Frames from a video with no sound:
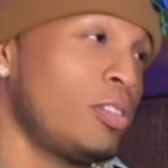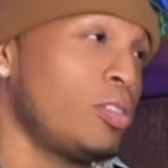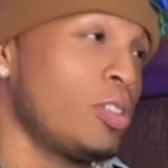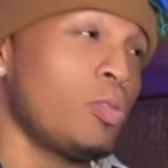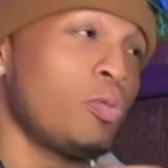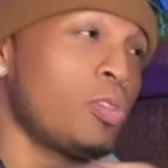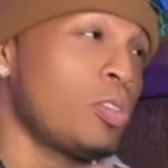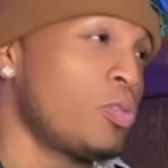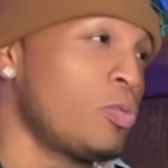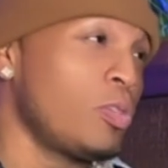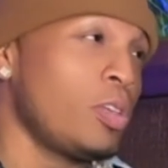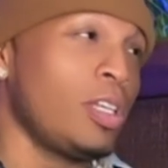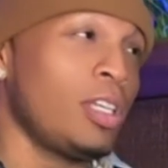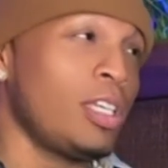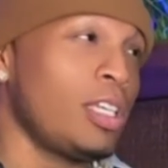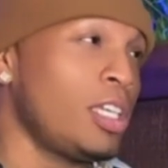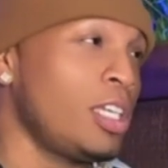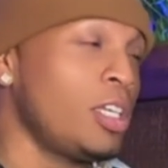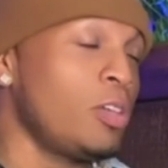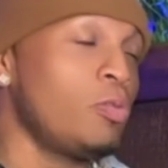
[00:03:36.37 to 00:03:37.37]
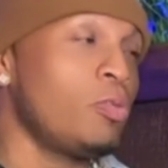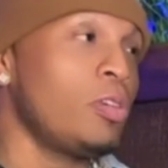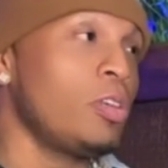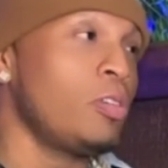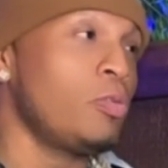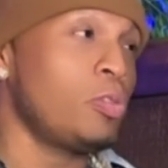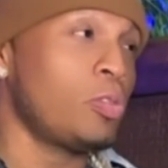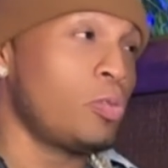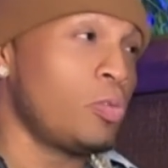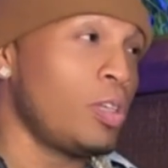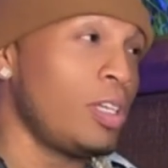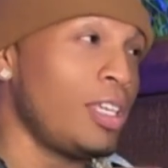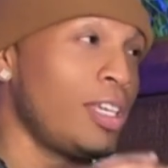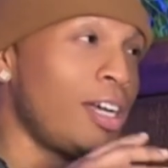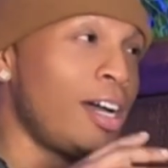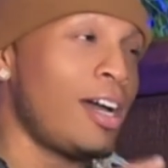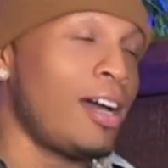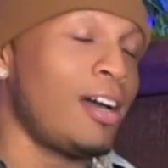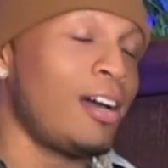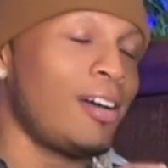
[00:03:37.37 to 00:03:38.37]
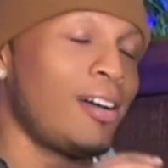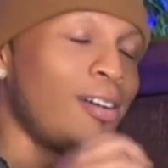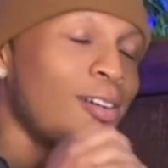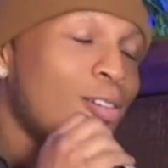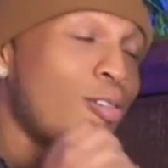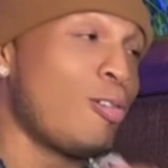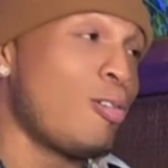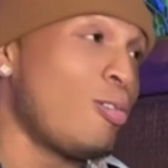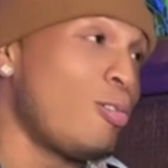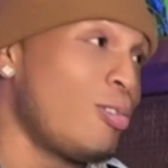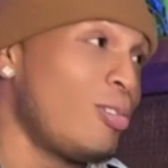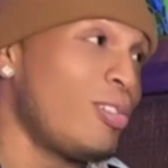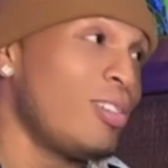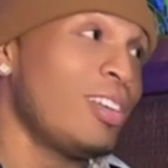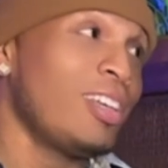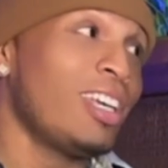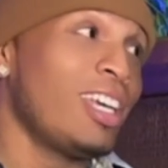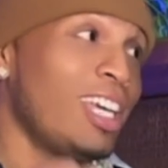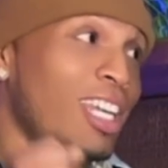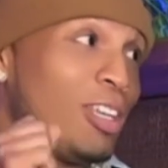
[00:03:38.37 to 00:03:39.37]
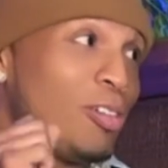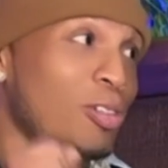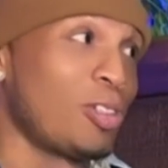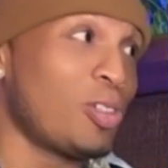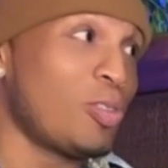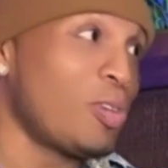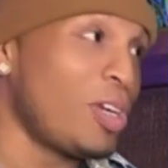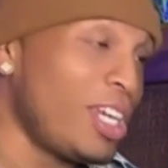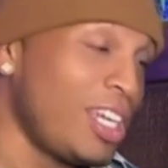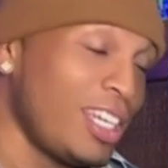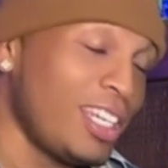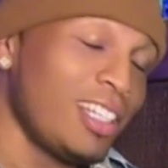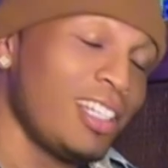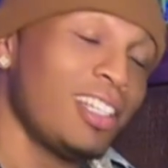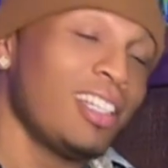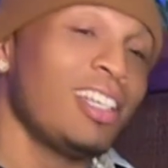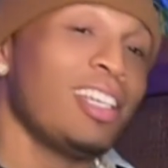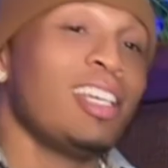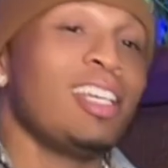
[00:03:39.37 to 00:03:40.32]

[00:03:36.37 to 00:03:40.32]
so it was really cold, and it was raining.